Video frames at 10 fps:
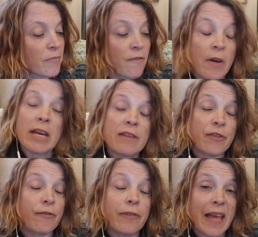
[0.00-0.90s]
very
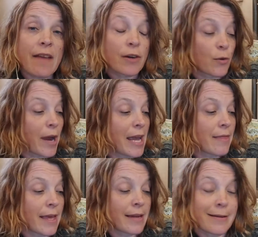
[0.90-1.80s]
different flavor, right,
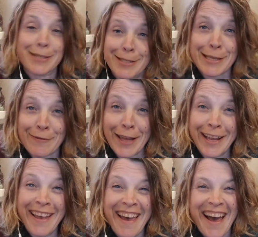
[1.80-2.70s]
than deceiving,
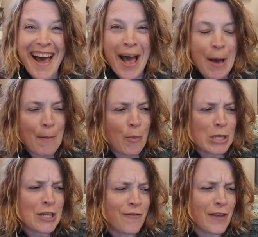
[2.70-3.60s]

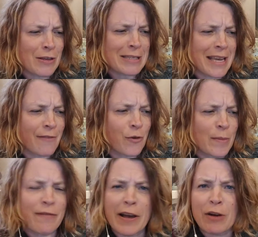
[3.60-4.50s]
which feels like a form
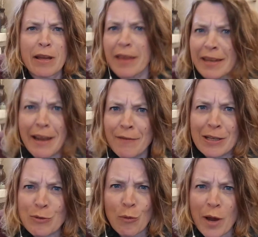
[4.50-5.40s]
of fuckery that none of
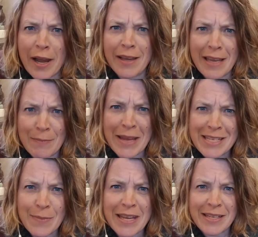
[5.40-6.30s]
us would want to admit
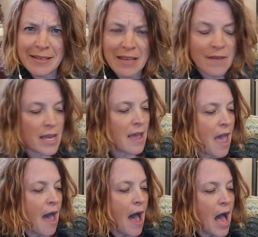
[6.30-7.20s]
to being deceiving.
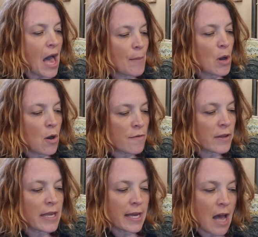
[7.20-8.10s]

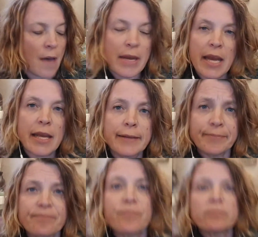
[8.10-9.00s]
Overly accommodating,
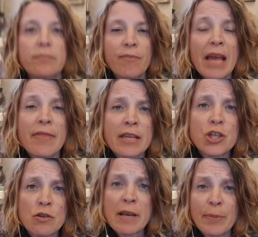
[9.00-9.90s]
this
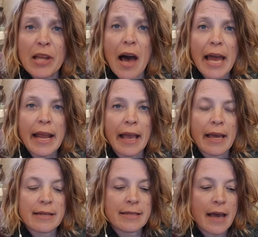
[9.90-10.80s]
shows up a lot,
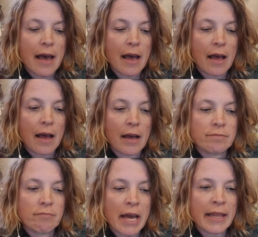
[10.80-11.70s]
and
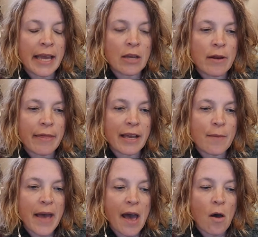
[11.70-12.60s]
I'd like you to think
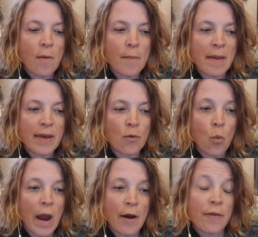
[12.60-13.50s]
about maybe
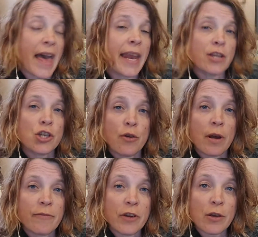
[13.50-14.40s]
where that has shown
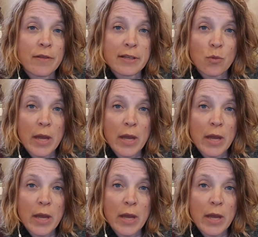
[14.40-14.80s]
up for you this